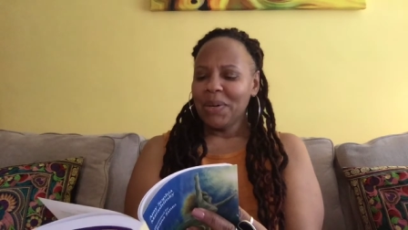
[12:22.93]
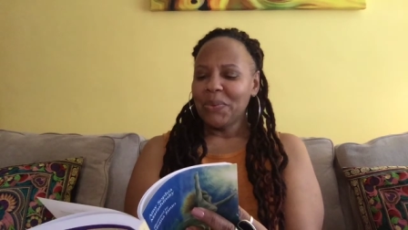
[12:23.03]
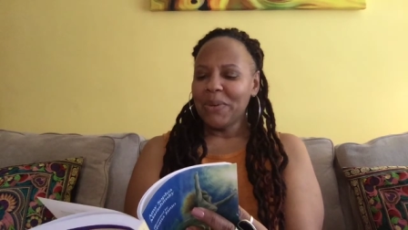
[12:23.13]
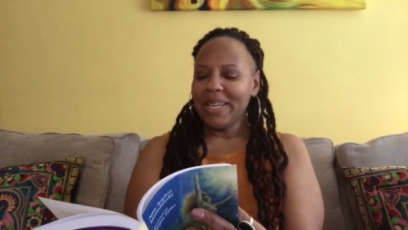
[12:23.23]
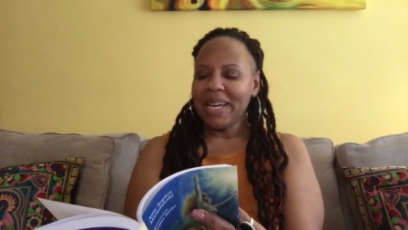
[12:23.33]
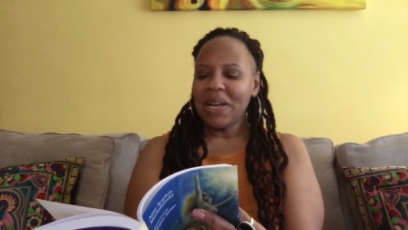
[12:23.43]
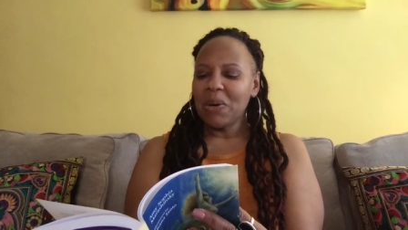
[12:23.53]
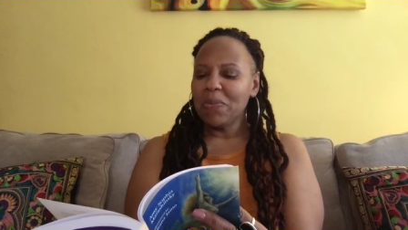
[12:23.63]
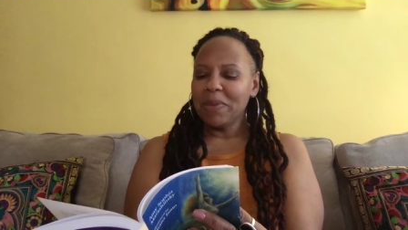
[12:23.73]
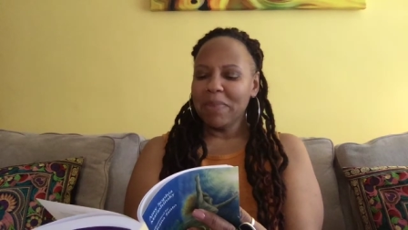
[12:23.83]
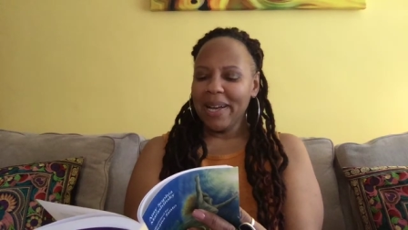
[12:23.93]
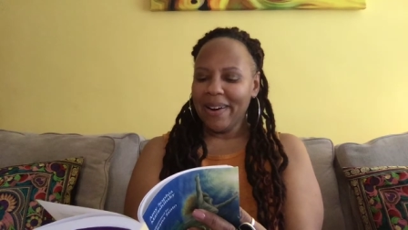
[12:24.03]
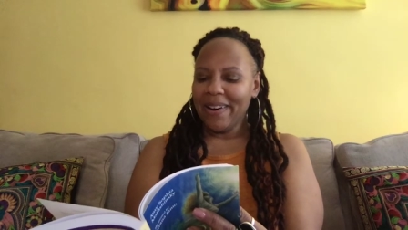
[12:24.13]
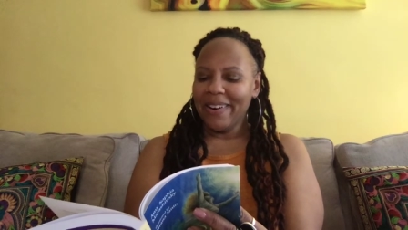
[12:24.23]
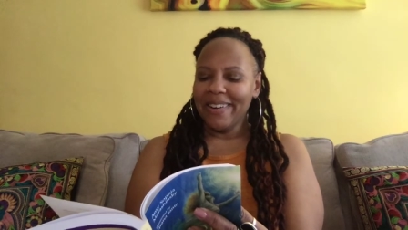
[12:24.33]
When I open my
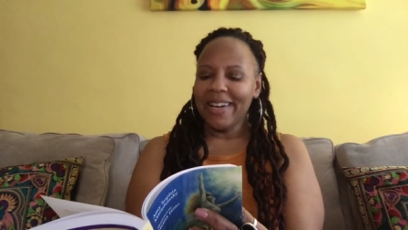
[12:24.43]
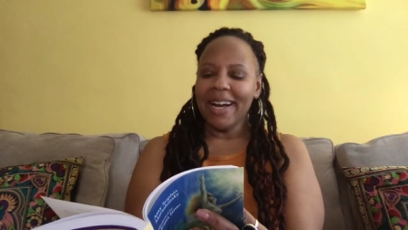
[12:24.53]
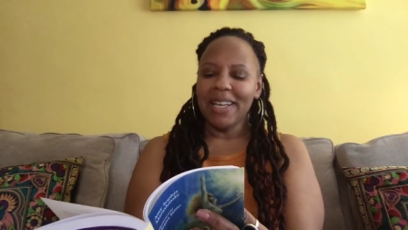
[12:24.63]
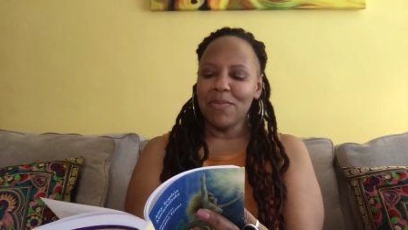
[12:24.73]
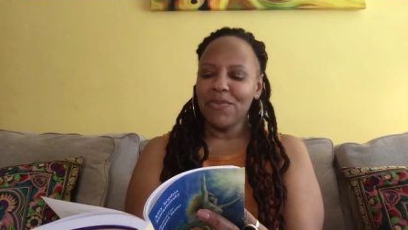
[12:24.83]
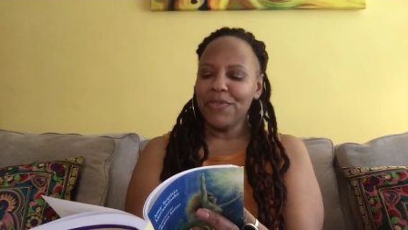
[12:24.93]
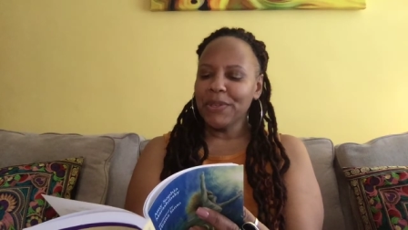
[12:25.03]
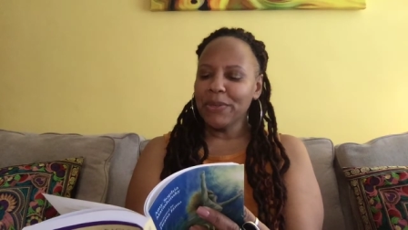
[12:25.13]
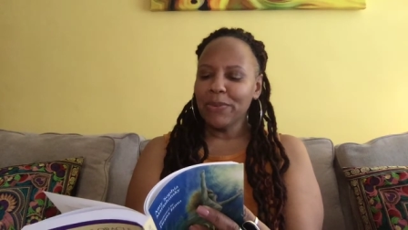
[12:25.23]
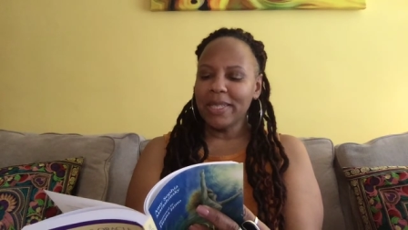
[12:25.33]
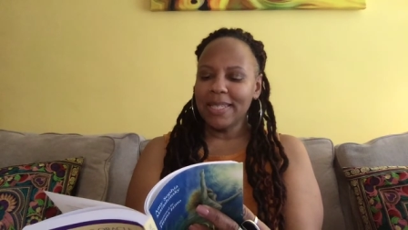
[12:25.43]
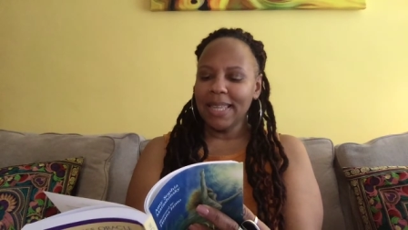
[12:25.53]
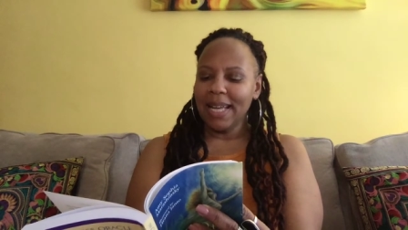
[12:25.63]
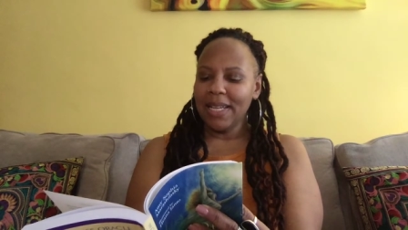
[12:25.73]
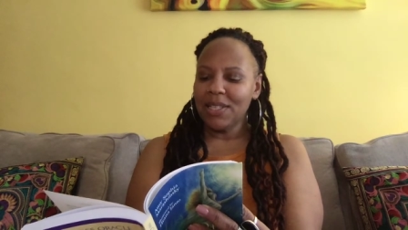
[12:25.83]
heart, I am filled with
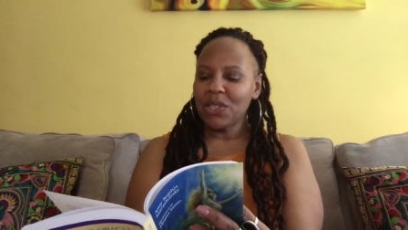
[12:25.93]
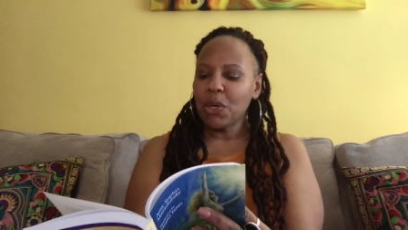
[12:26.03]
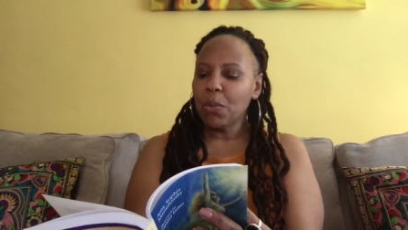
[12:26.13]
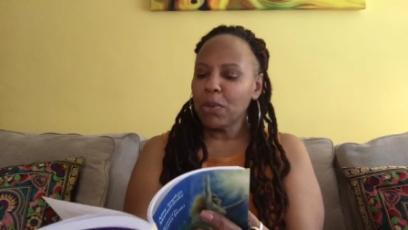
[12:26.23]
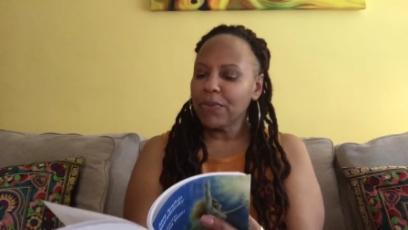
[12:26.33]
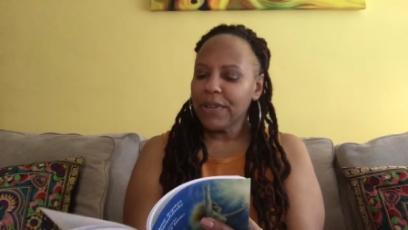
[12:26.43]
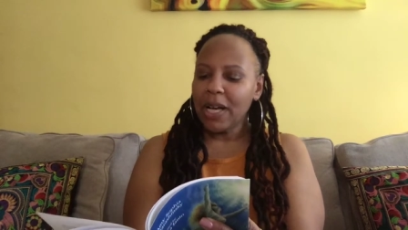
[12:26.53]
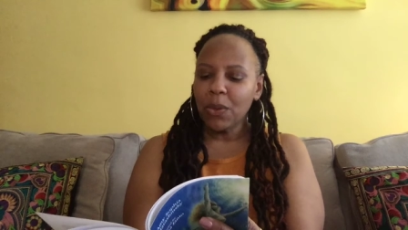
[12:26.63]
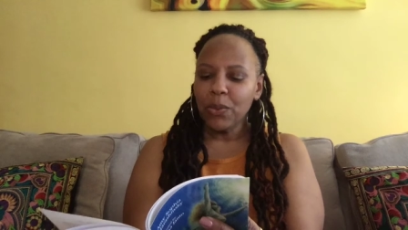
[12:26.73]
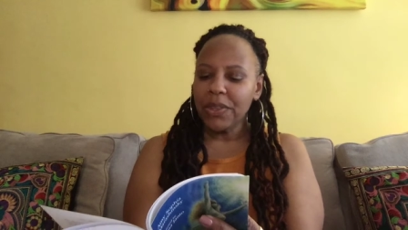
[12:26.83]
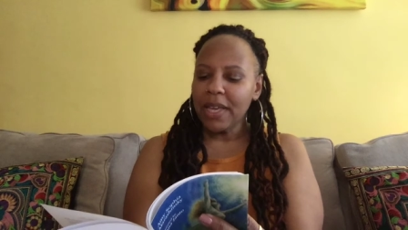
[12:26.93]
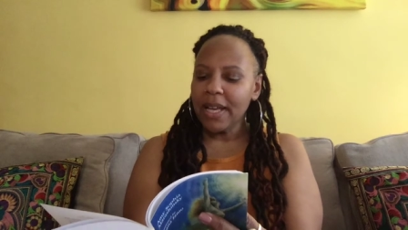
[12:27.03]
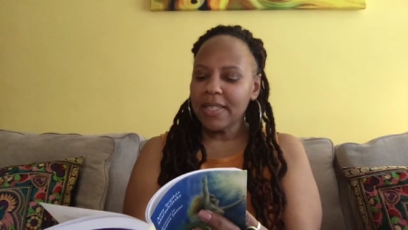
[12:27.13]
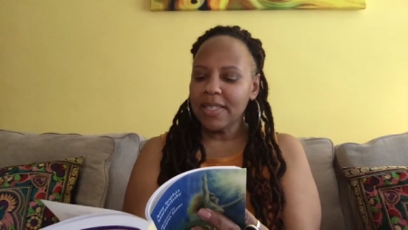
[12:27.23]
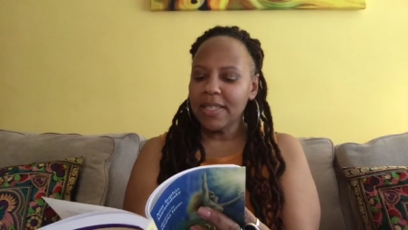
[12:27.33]
delight, so profound with
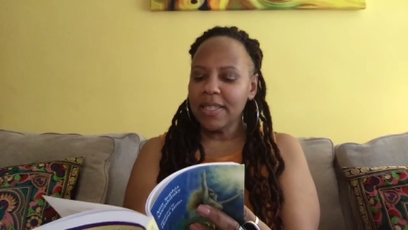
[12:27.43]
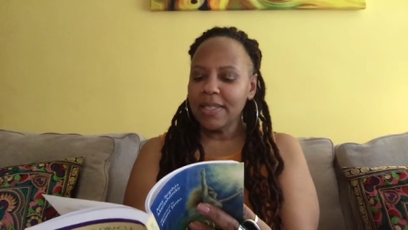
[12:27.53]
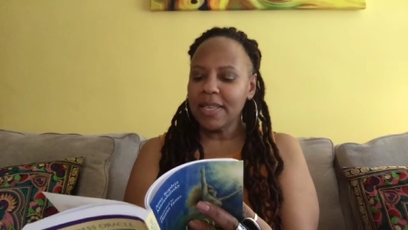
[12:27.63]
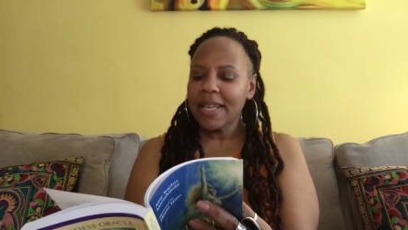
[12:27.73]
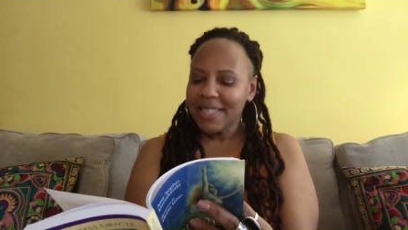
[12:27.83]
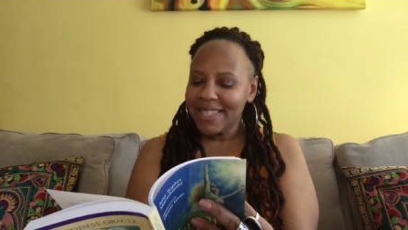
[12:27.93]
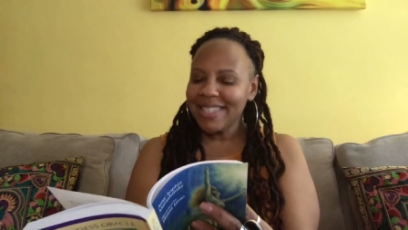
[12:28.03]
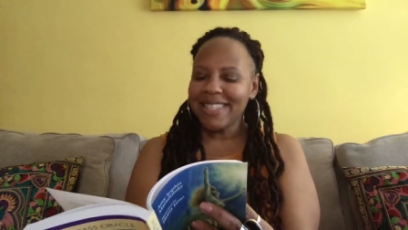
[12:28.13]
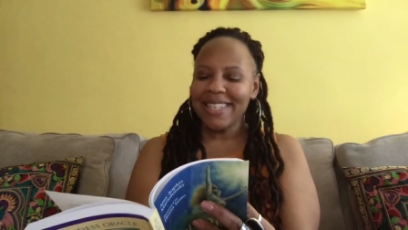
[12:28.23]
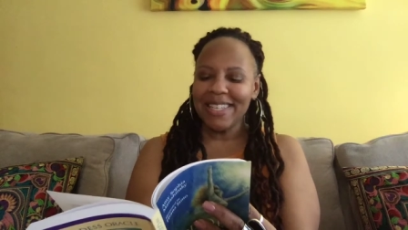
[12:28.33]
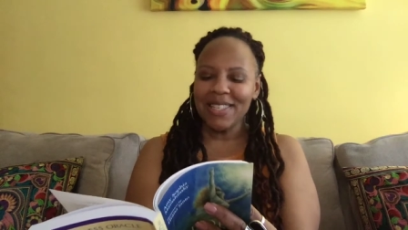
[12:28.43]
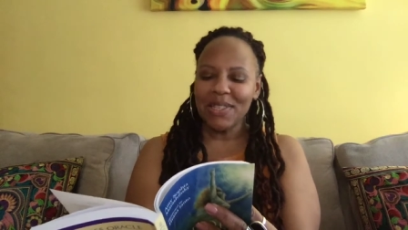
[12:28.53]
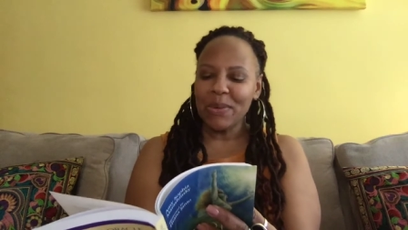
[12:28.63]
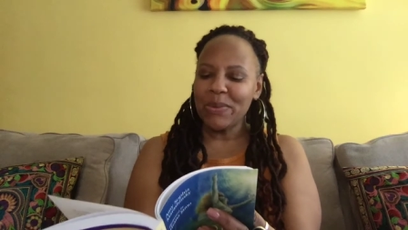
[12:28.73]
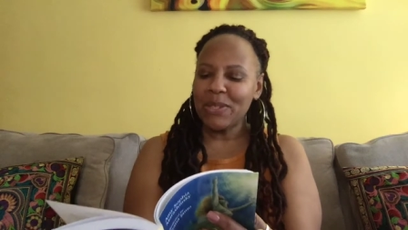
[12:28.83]
ecstasy, ecstasy,
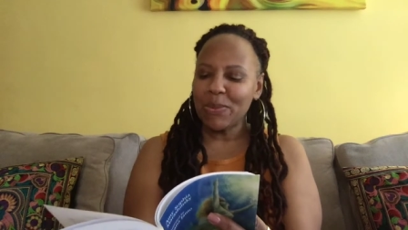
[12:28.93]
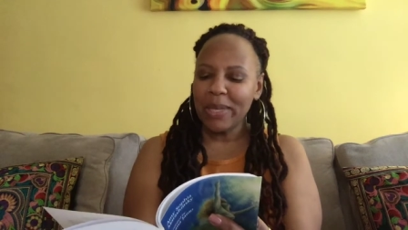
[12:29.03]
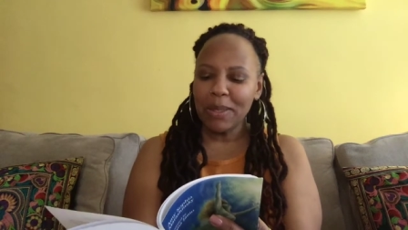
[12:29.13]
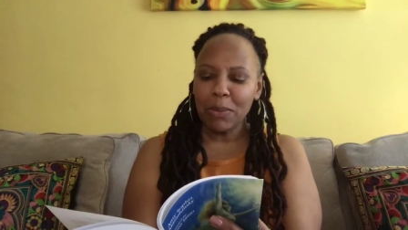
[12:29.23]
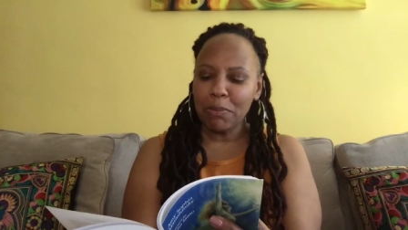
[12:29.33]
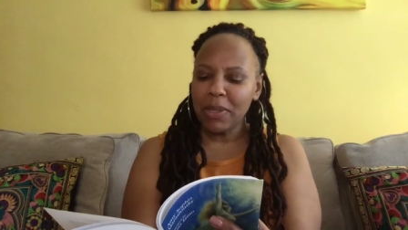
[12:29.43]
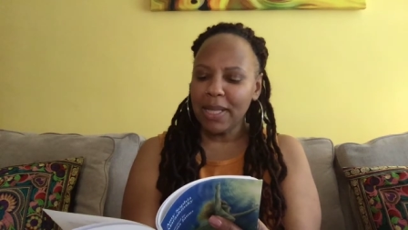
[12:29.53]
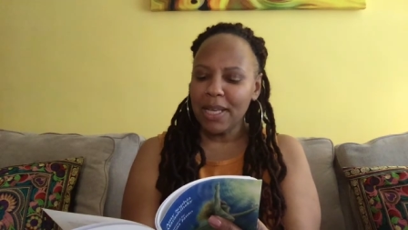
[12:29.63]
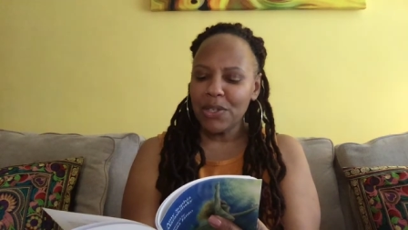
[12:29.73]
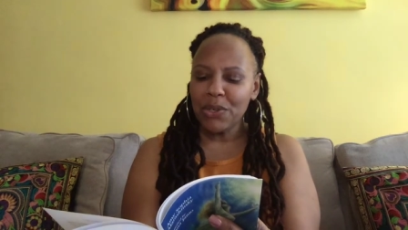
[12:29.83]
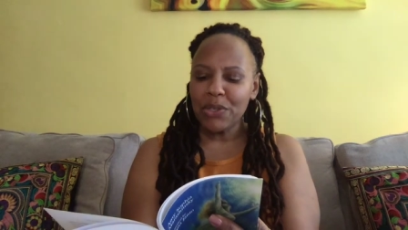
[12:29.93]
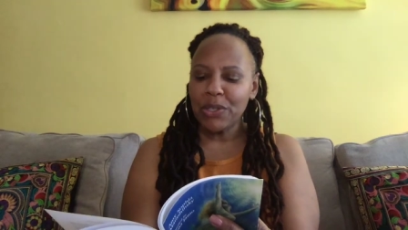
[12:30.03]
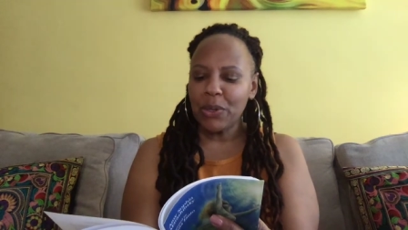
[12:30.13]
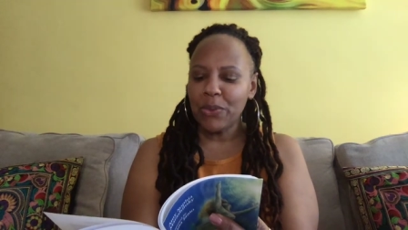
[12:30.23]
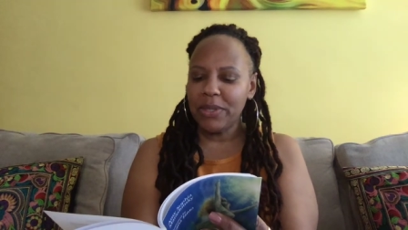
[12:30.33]
so sweet with pleasure,
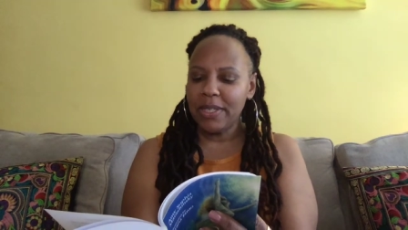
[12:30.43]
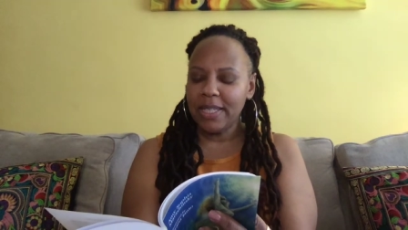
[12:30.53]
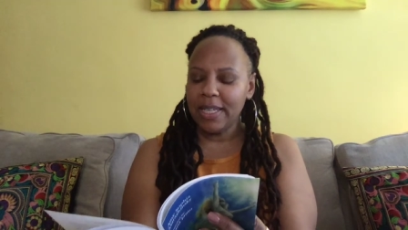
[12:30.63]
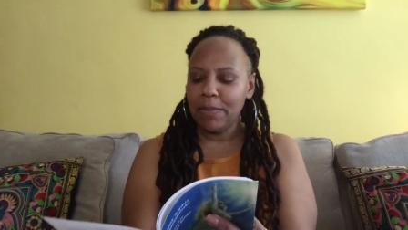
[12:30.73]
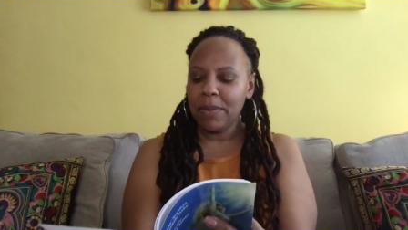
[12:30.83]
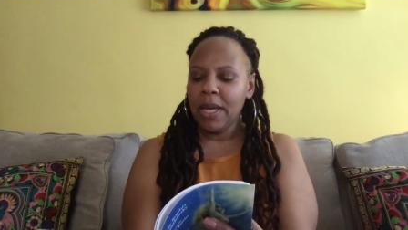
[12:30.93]
so deep